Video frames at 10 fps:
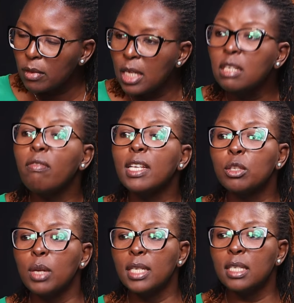It's a
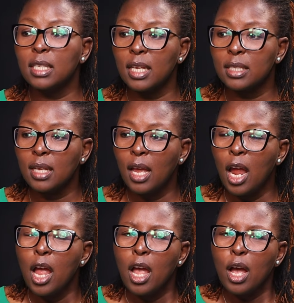vascular disease. Yeah.
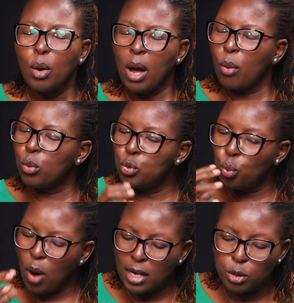I would
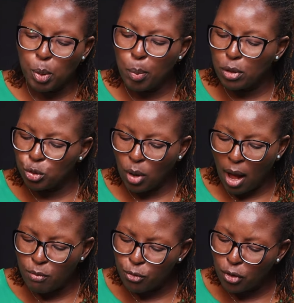want people to come
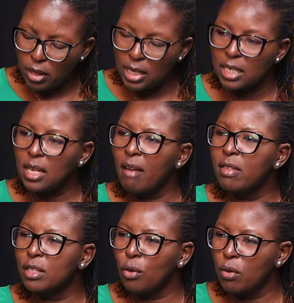forth. Let's have
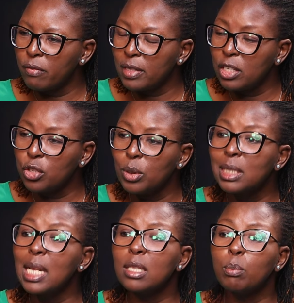these conversations.
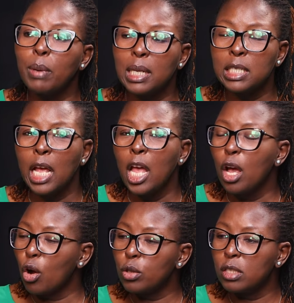Let's build,
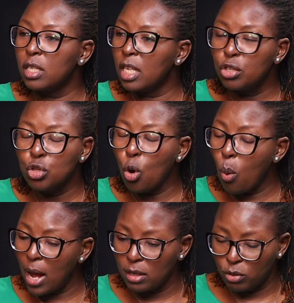because there's no
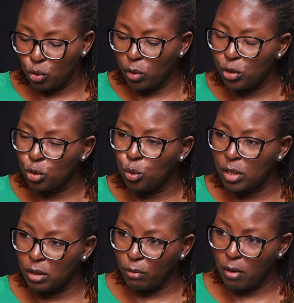one is going to do this
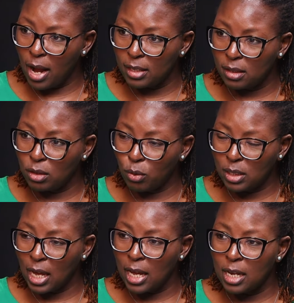for us, Dr.
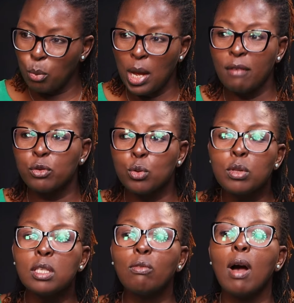Eda. We have to do
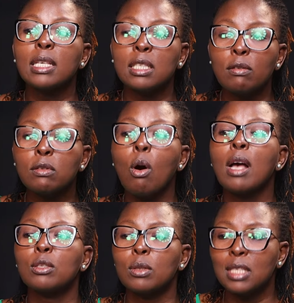this for ourselves or our
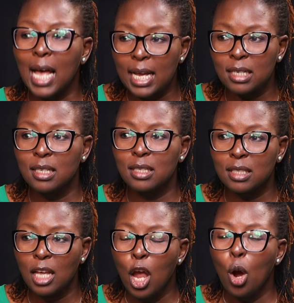societies.
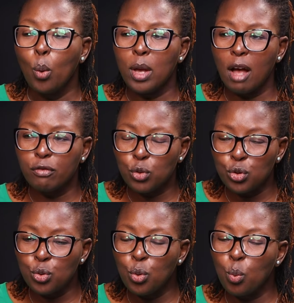Yes. We have to
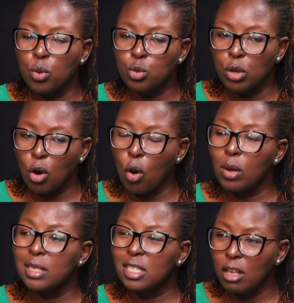do what we call
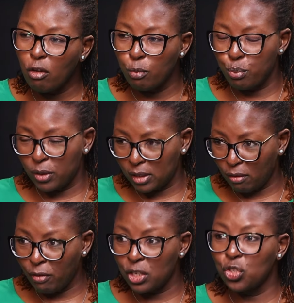
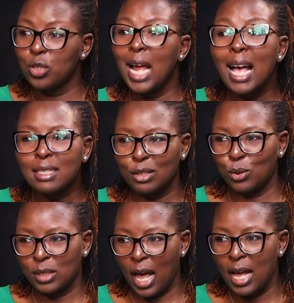self-preservation as a
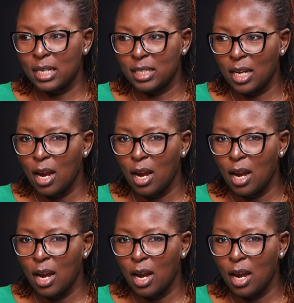society.